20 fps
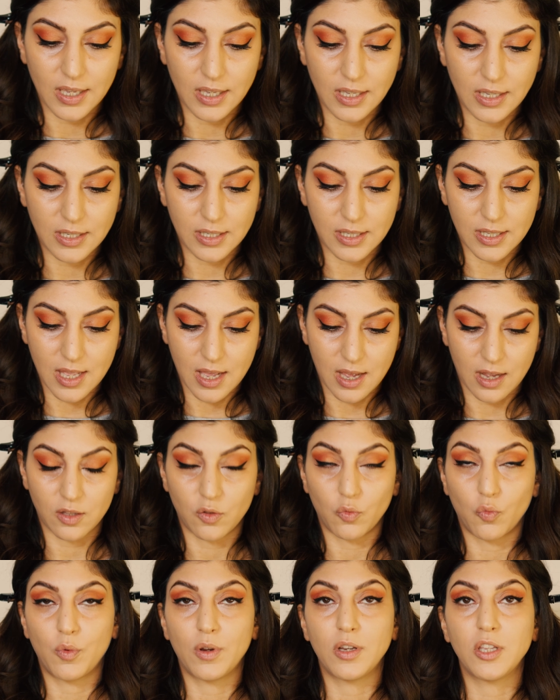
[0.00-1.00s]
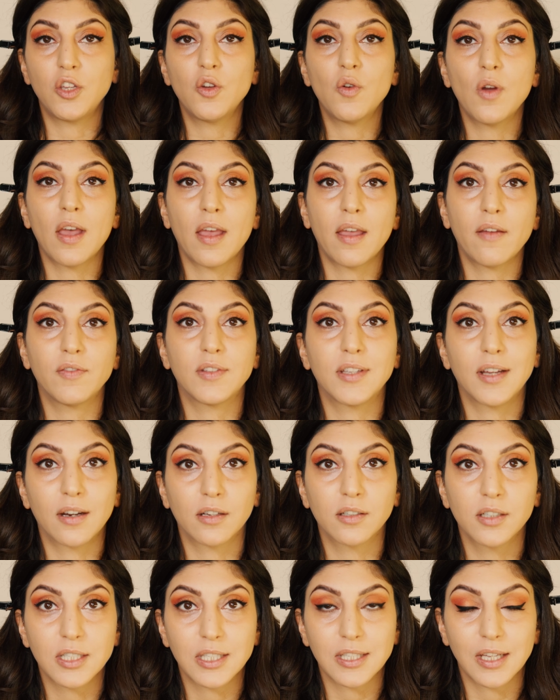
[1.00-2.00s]
is that when you have
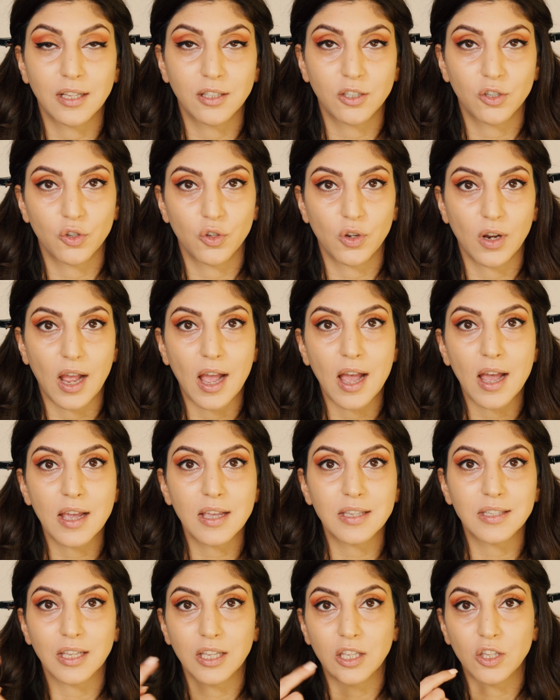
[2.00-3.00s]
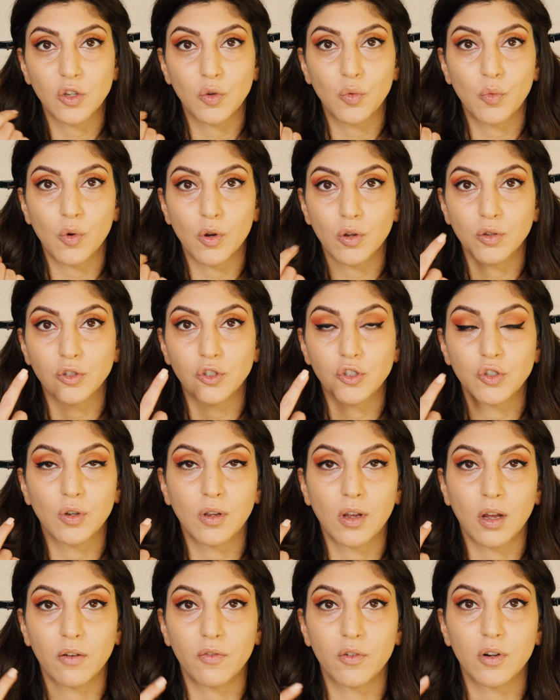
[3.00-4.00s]
darkness under your eyes and you want to
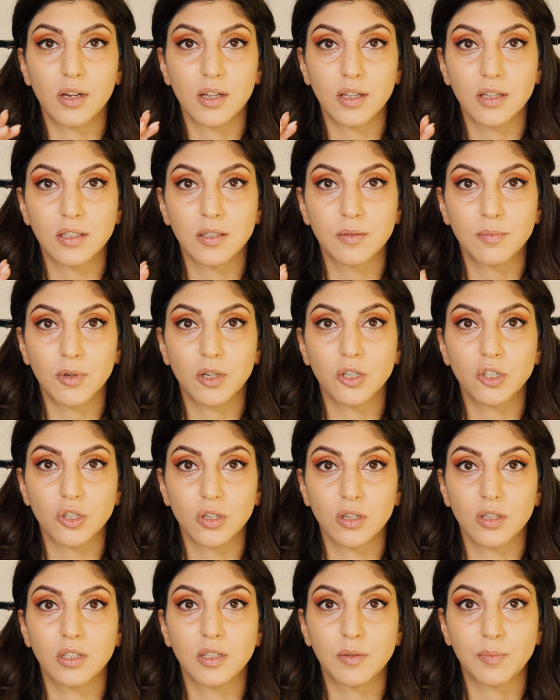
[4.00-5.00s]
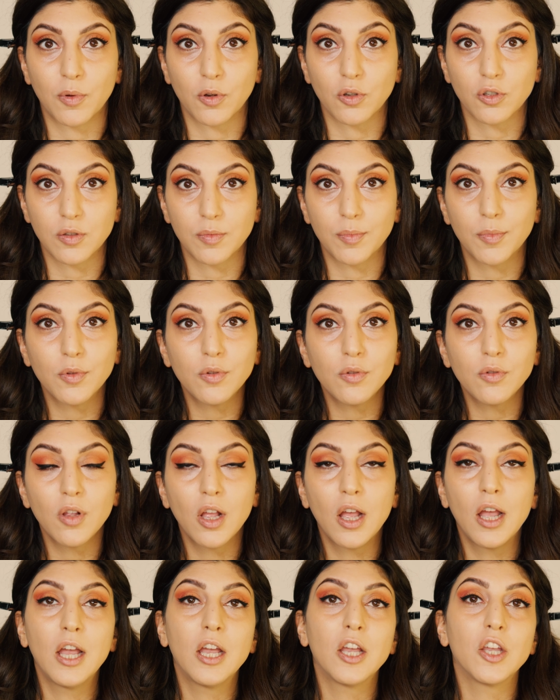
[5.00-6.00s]
cover as much as possible,
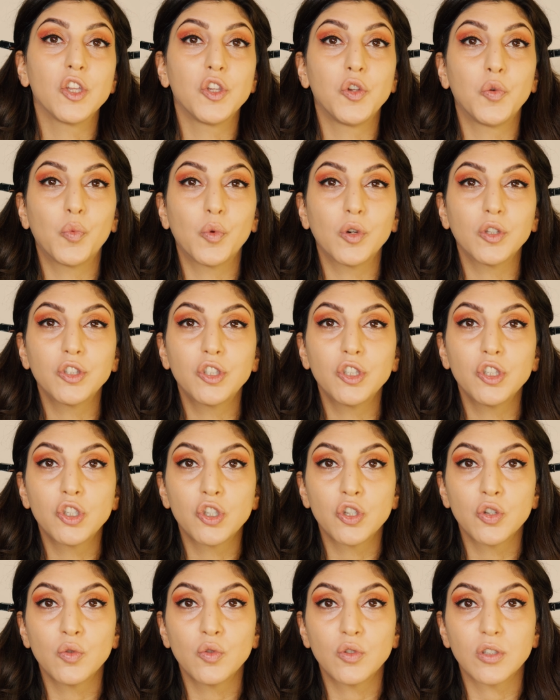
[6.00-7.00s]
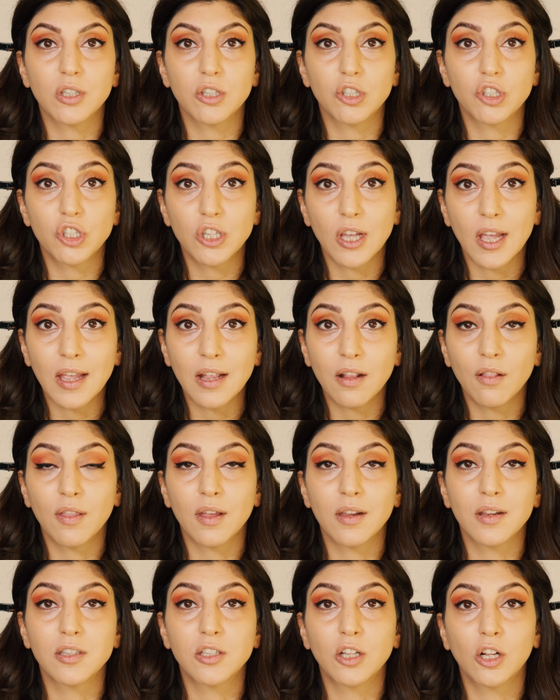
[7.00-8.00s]
you want to choose a shade
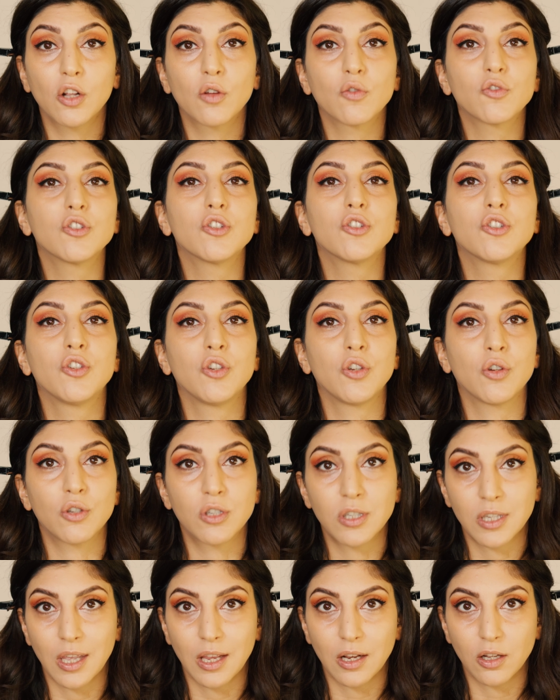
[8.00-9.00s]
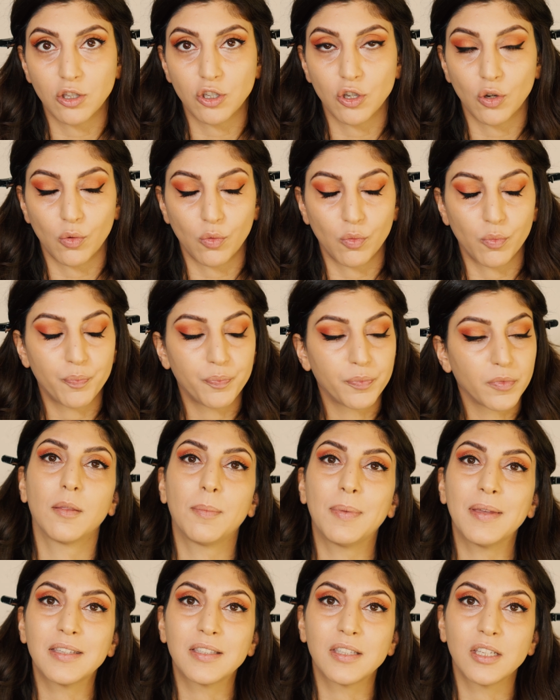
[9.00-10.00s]
that is closer to your skin tone
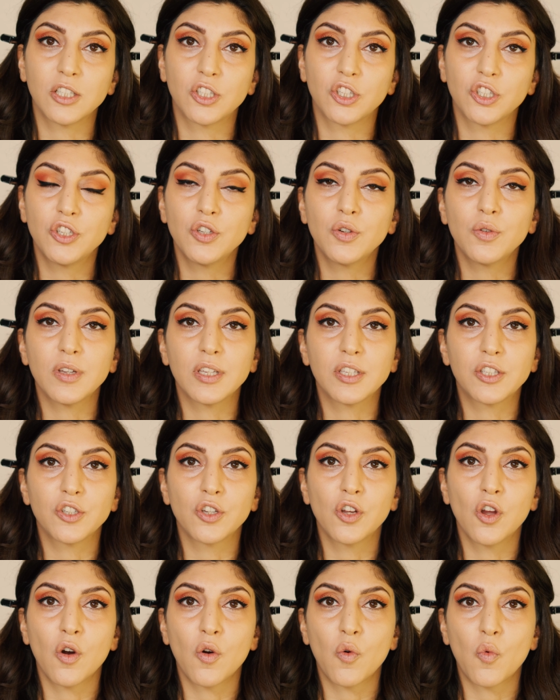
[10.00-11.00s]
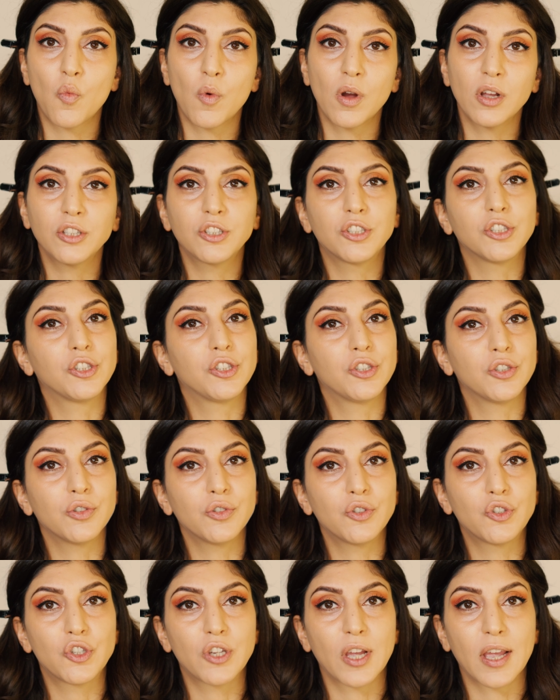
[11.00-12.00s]
the best thing to do is to go one to
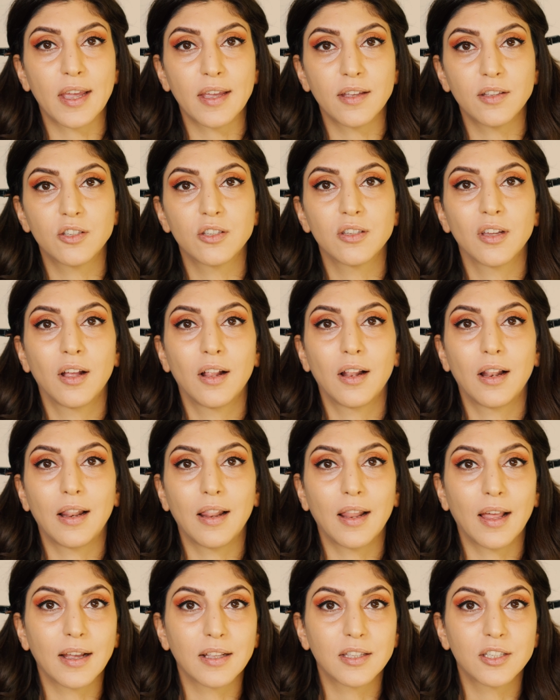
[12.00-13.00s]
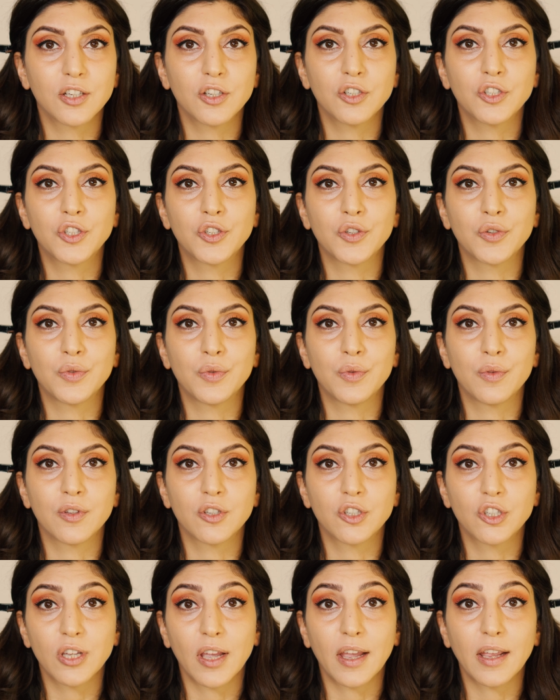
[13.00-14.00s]
two shades lighter to
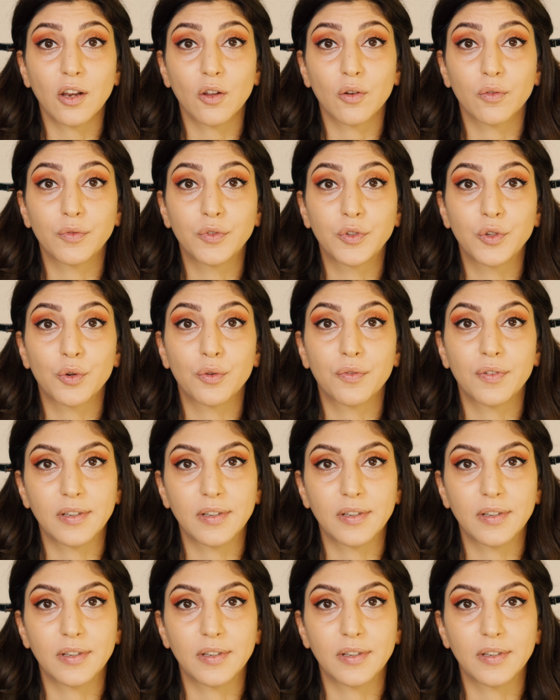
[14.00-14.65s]
the shade of your